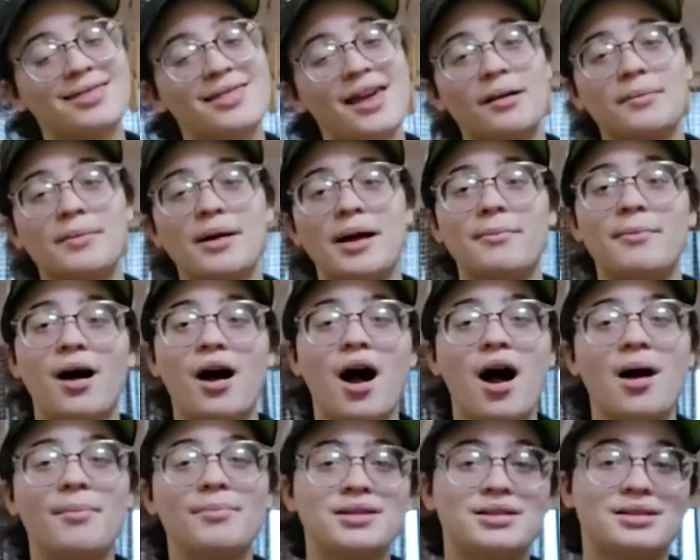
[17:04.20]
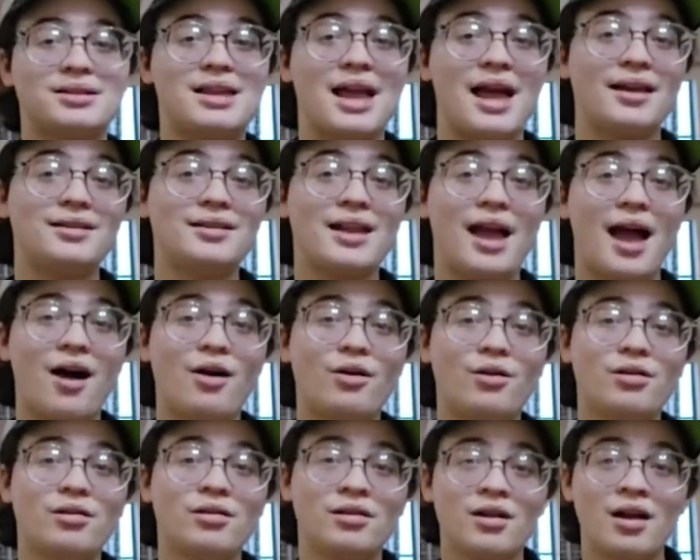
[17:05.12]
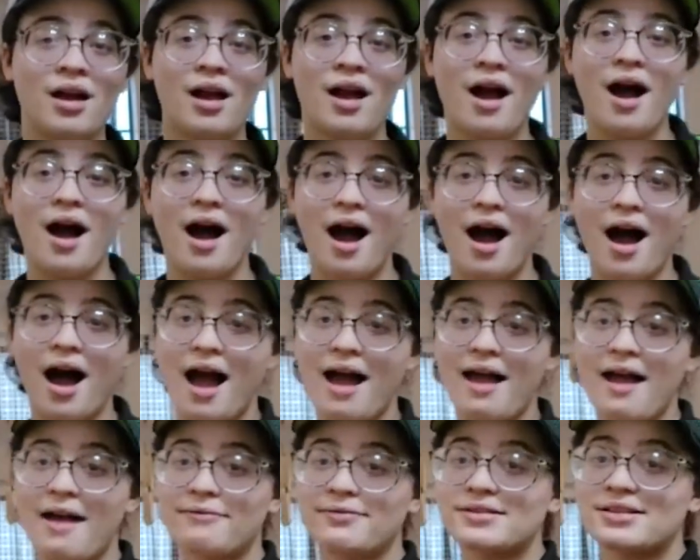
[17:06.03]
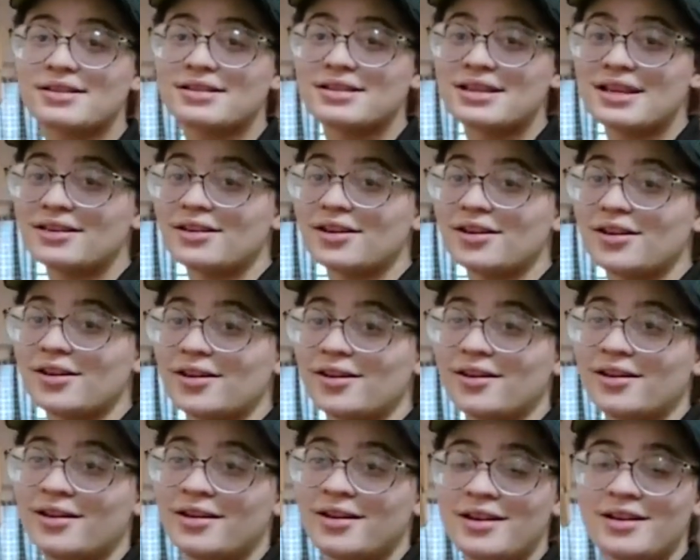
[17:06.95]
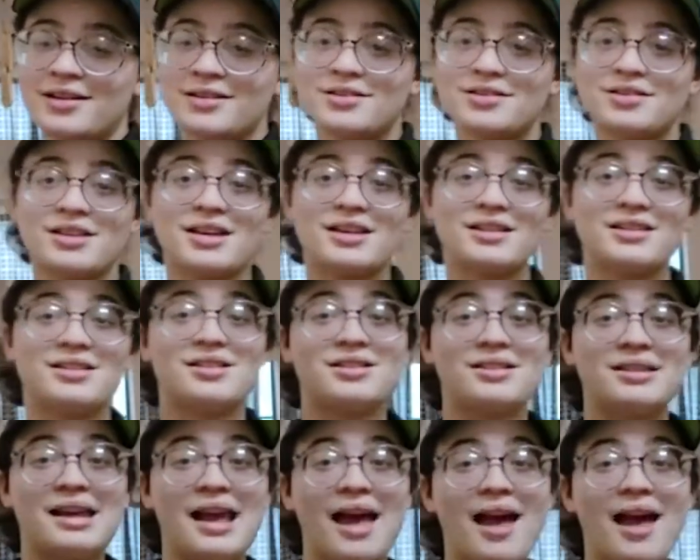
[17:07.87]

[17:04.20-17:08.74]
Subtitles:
think my mom is dead now. I haven't seen her since